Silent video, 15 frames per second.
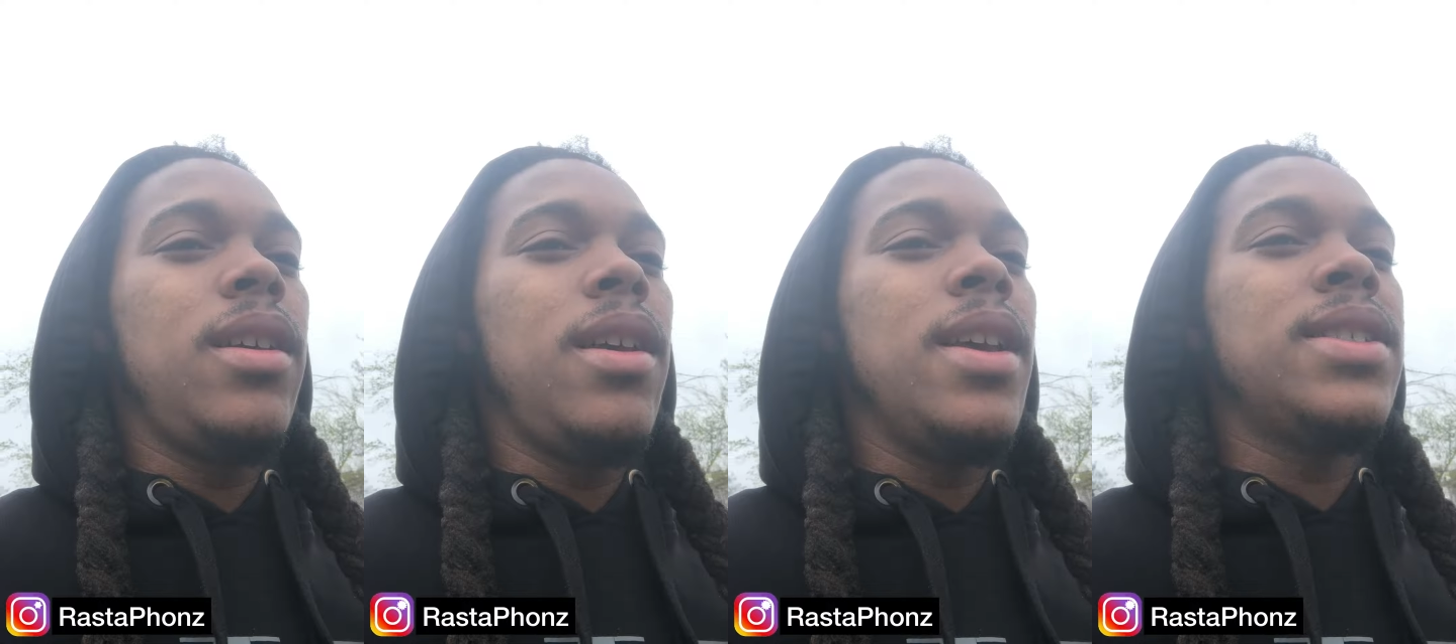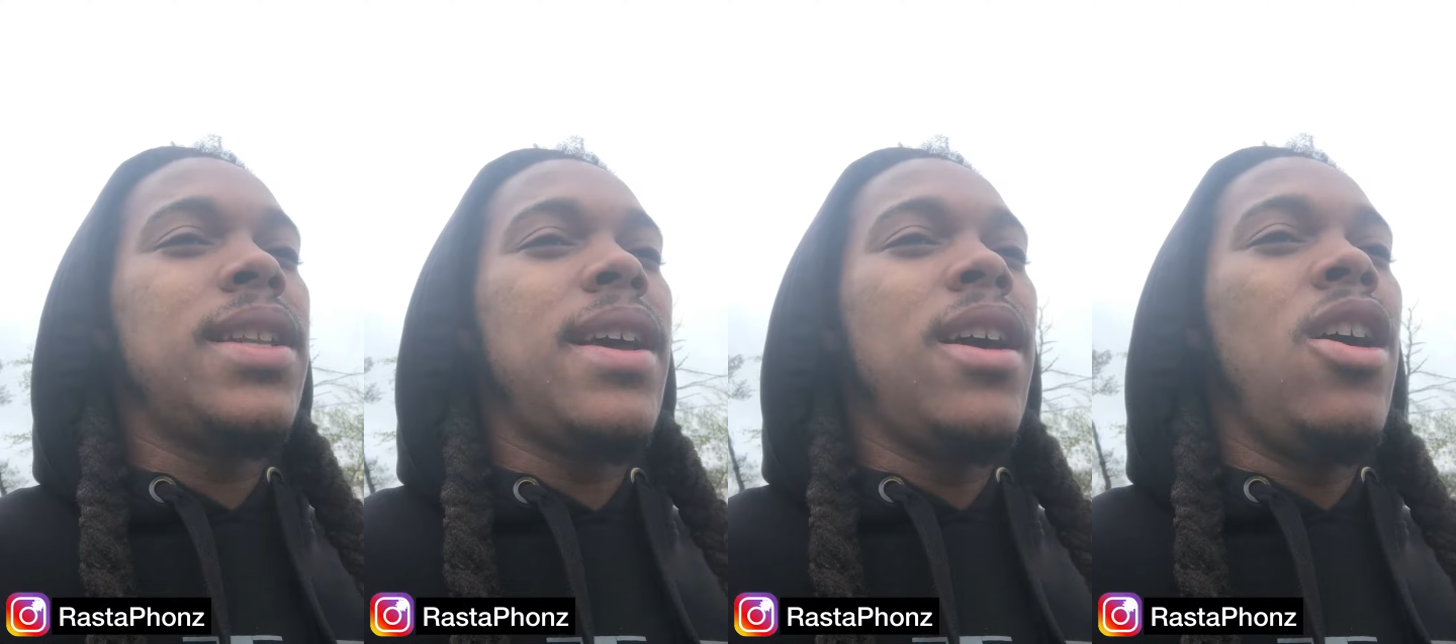
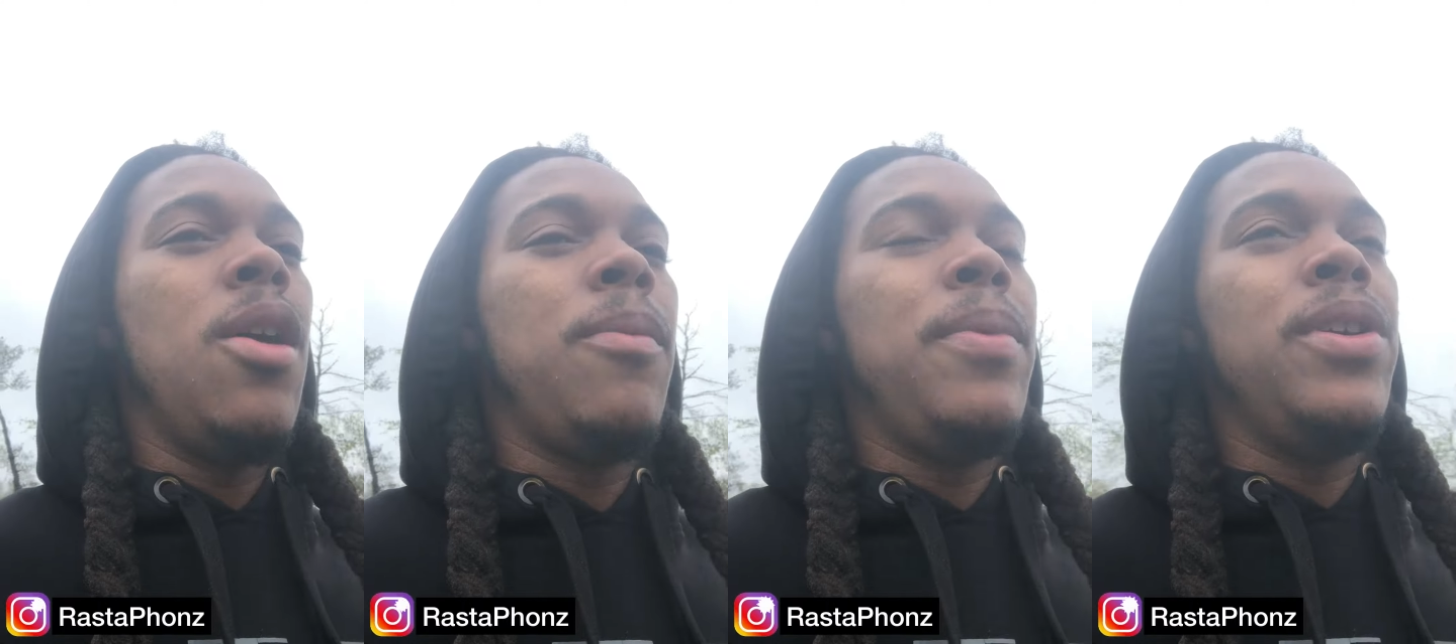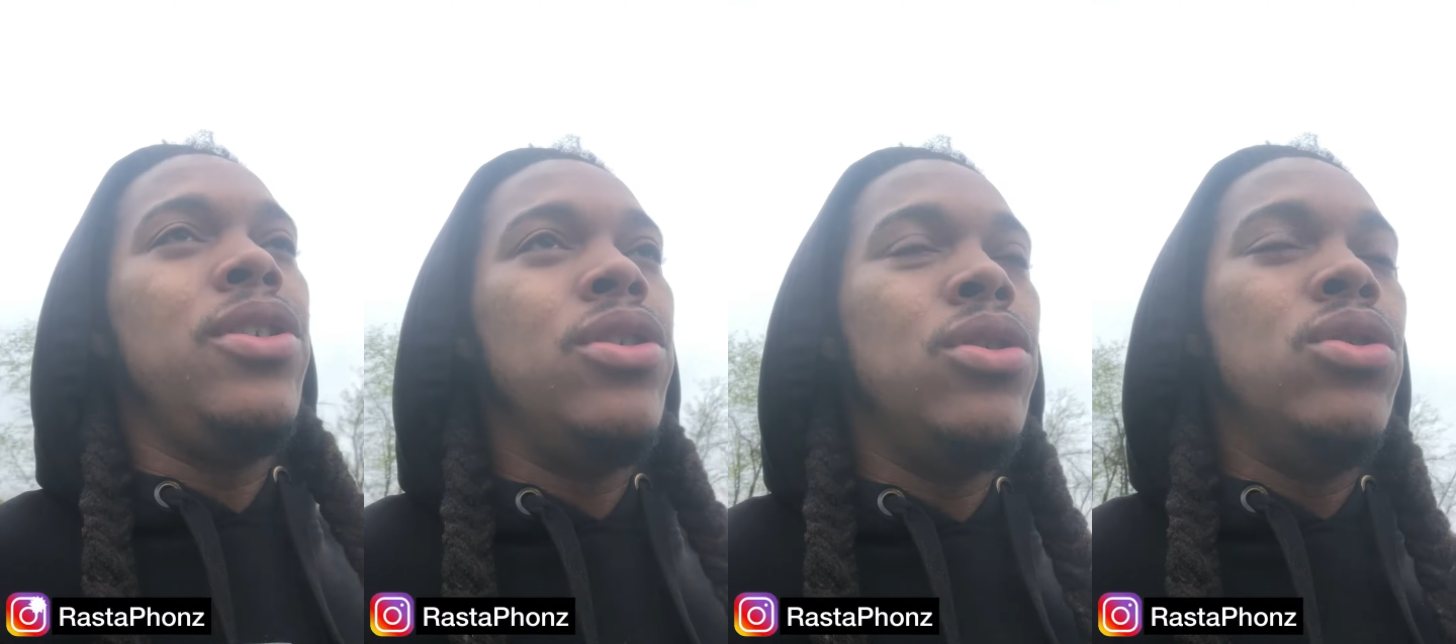It's not
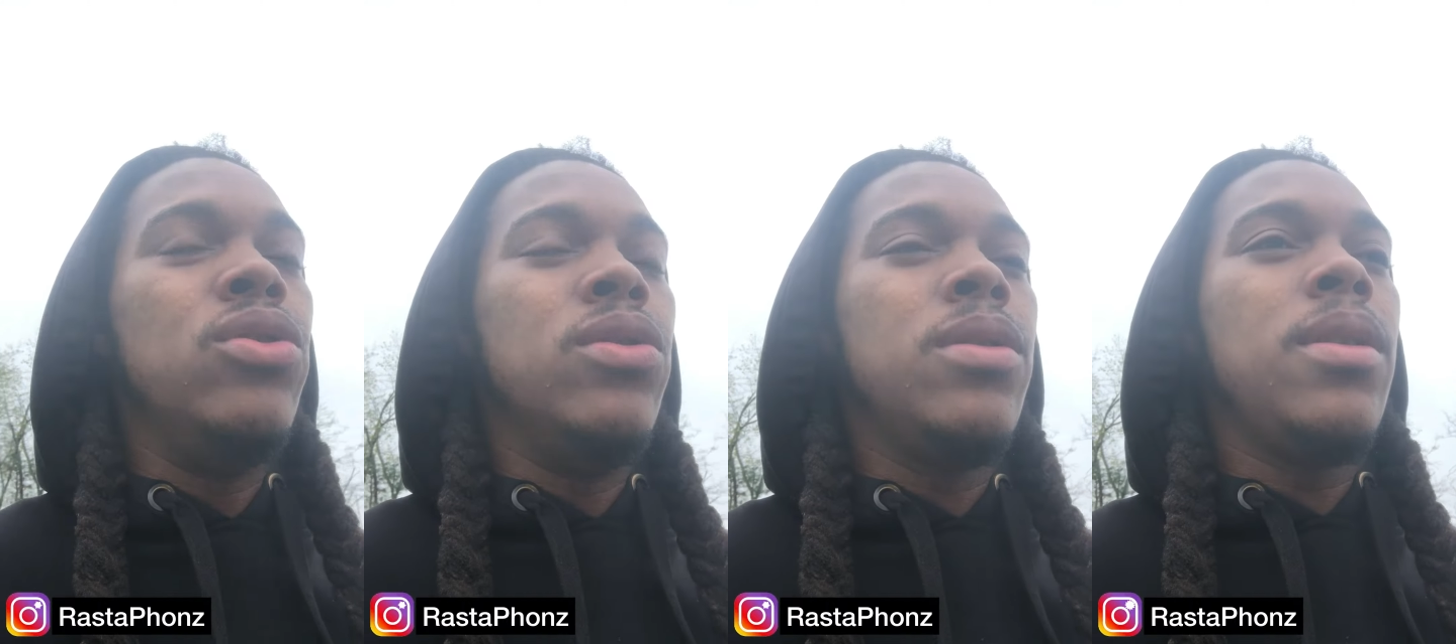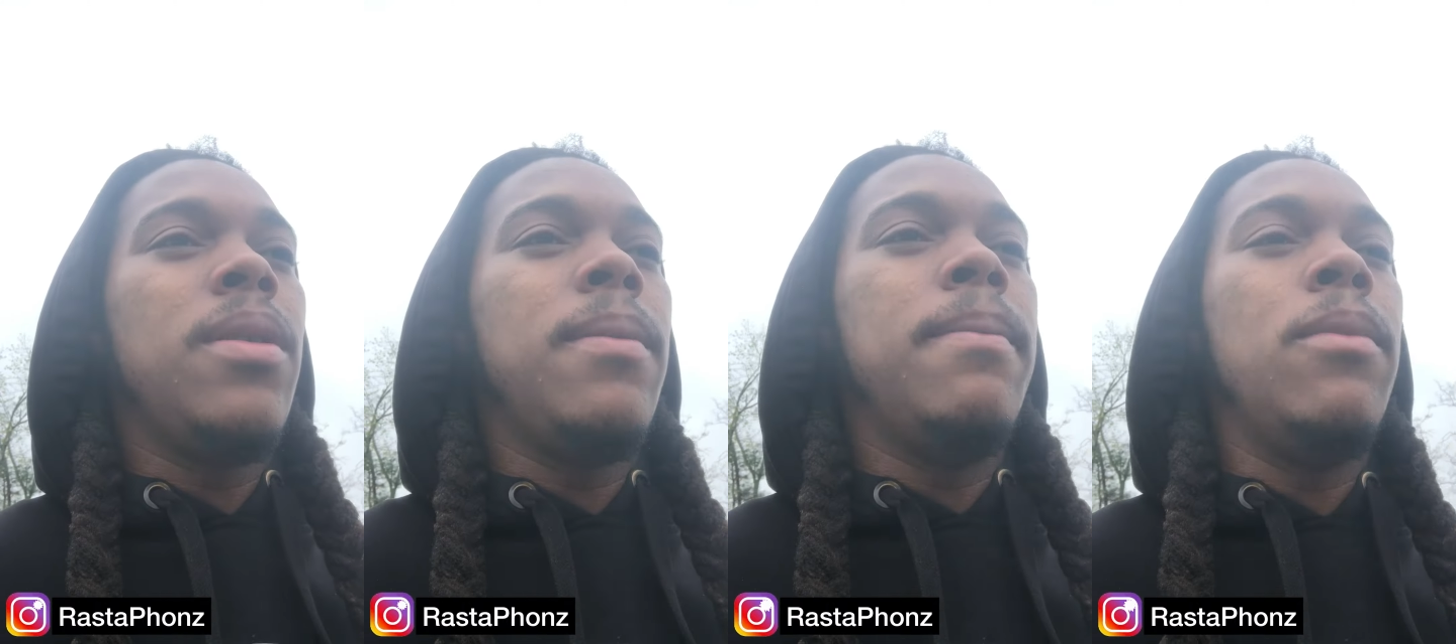helping you
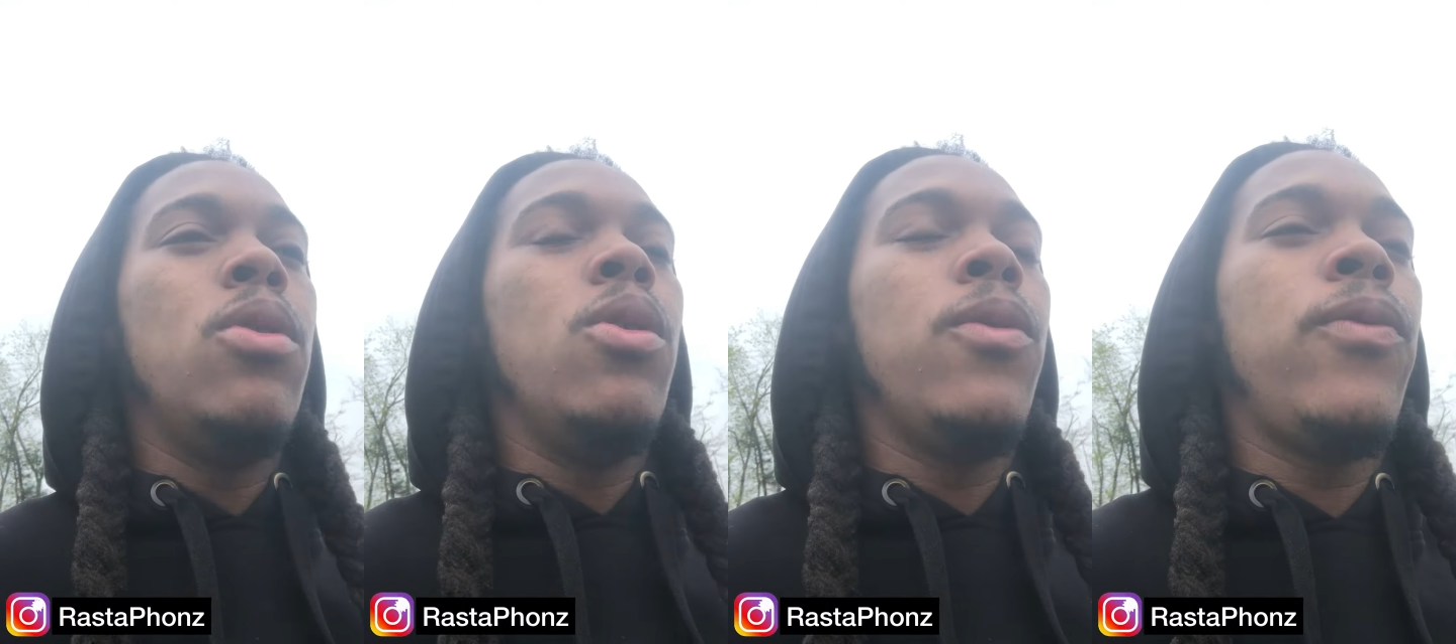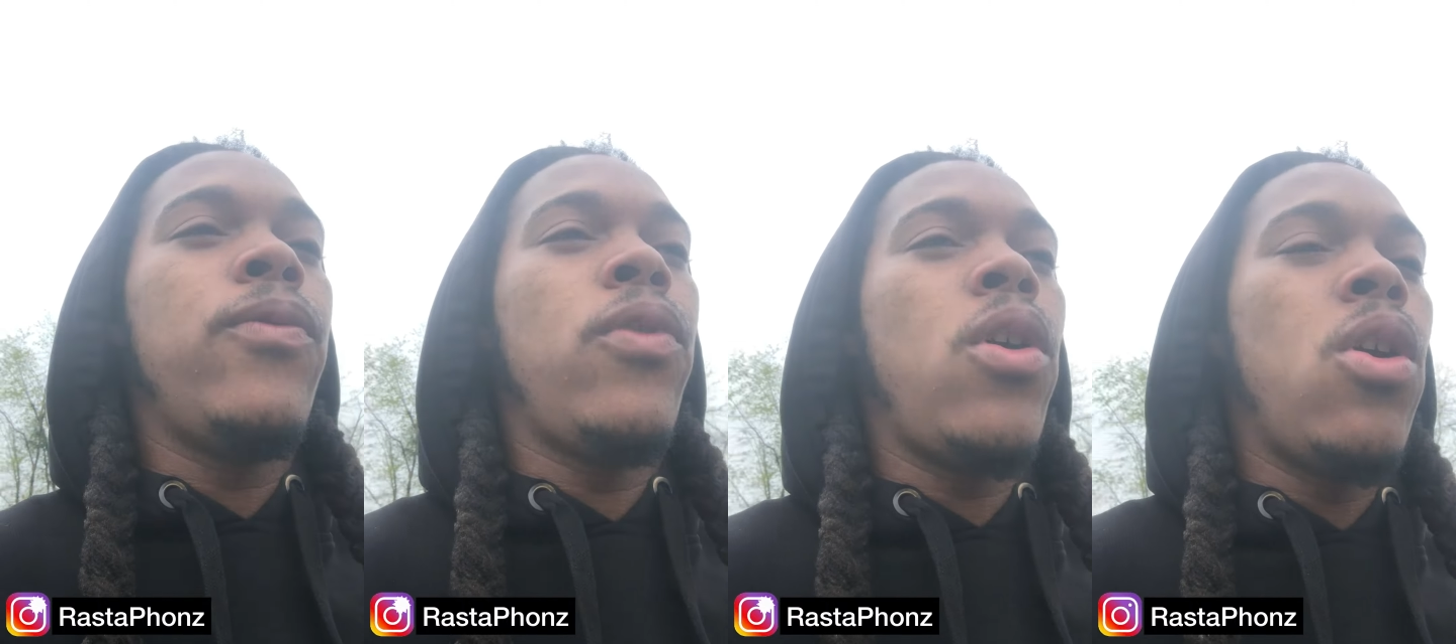move
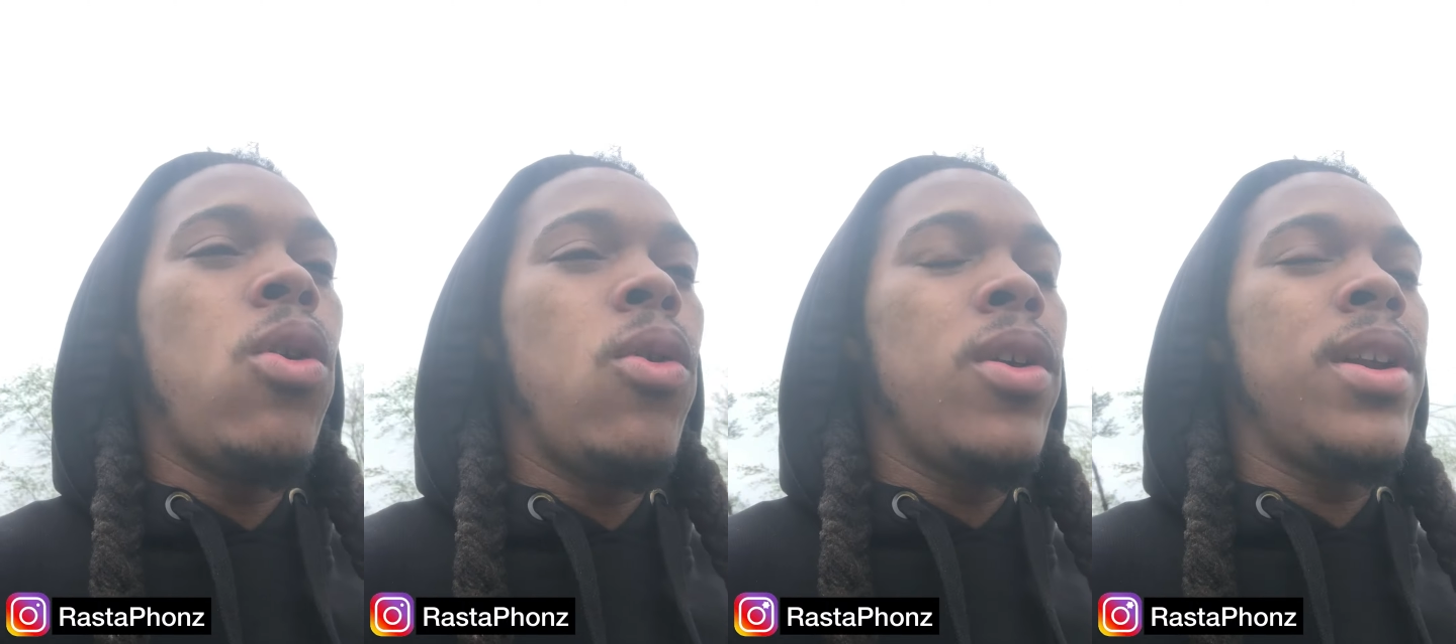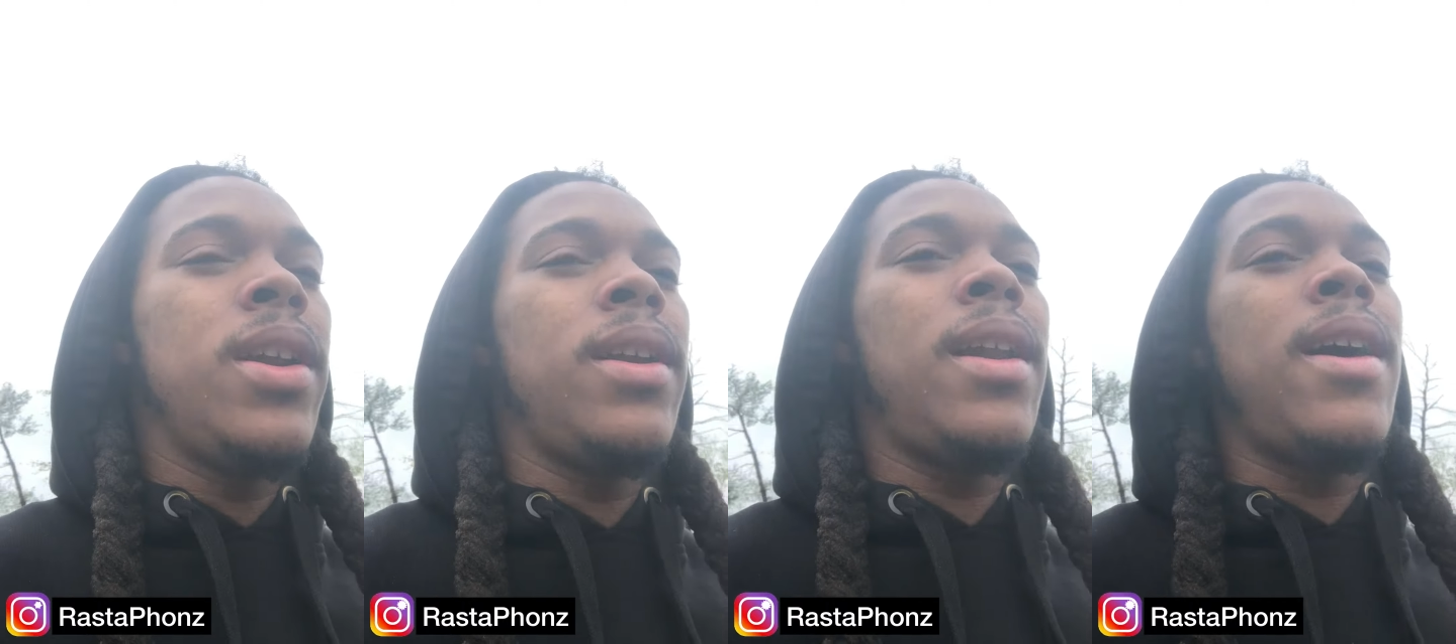
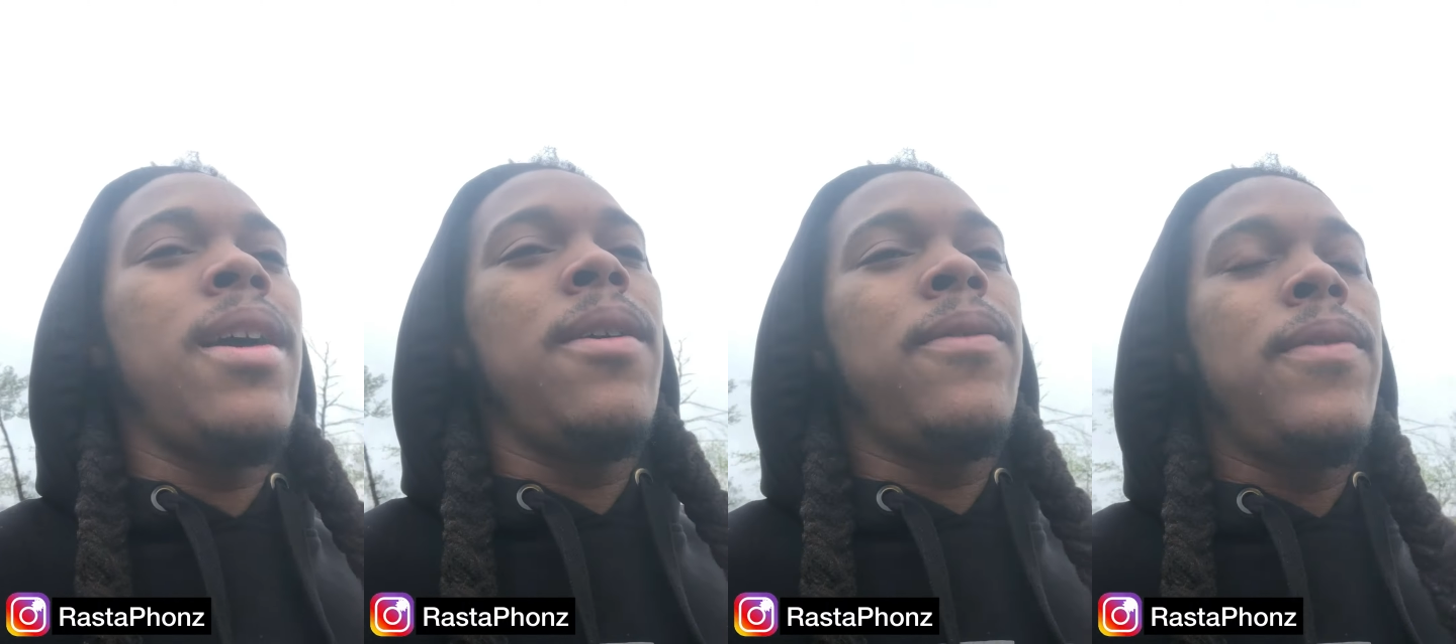forward in life.